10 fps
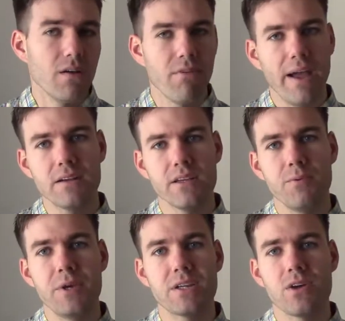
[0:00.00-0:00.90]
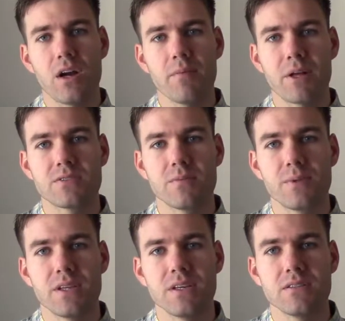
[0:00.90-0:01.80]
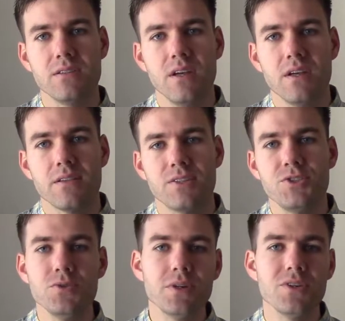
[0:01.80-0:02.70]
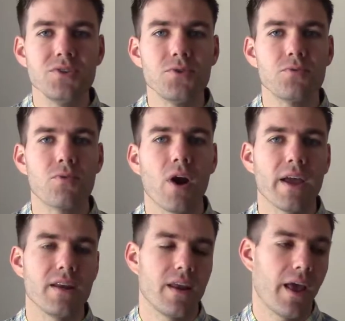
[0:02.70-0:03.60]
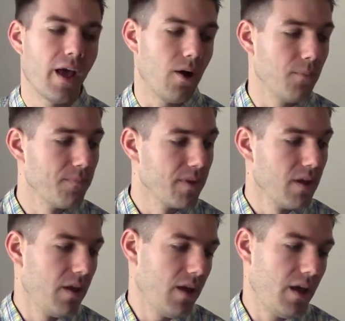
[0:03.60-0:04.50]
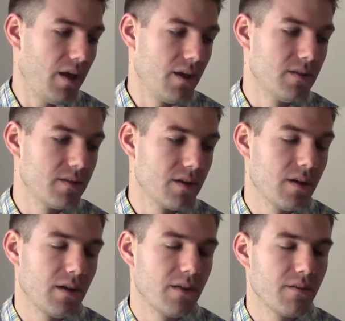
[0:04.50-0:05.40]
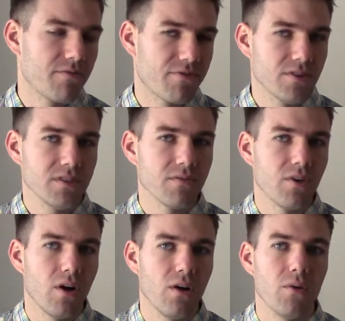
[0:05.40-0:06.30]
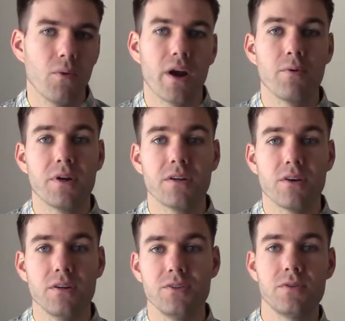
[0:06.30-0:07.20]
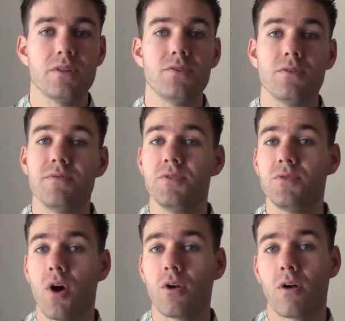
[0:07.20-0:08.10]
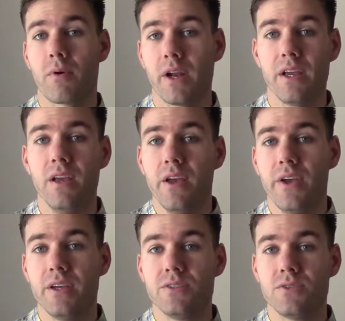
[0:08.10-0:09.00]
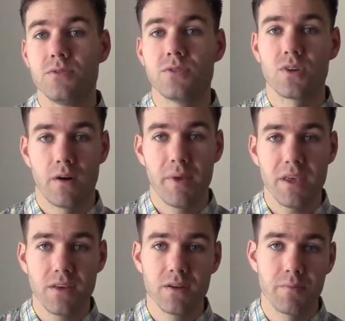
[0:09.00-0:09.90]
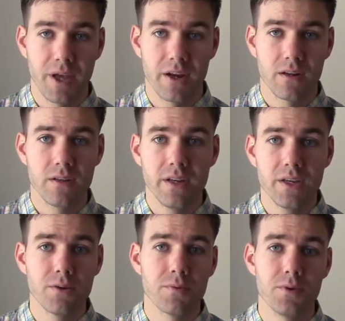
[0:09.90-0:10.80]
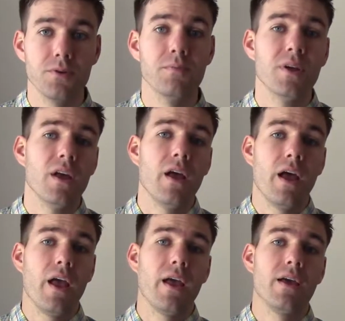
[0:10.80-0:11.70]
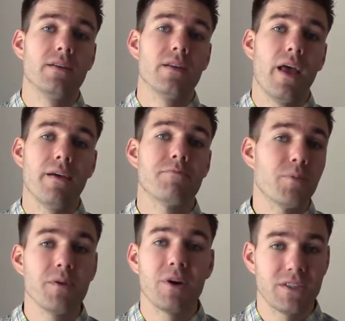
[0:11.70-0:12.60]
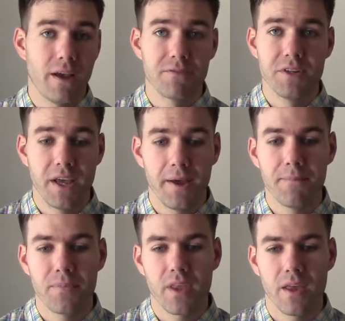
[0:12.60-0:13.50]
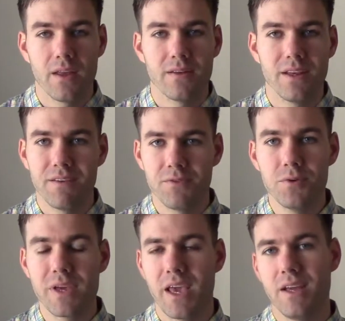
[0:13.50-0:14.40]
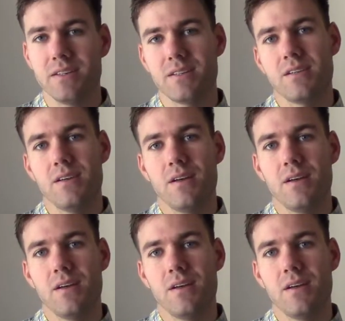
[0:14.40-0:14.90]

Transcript: Finally, we can talk about some things that you can do right now. And first of all, what I would encourage you to do, if you don't already, is to start making your bed and cleaning your room, and pretty much every day. And if you can't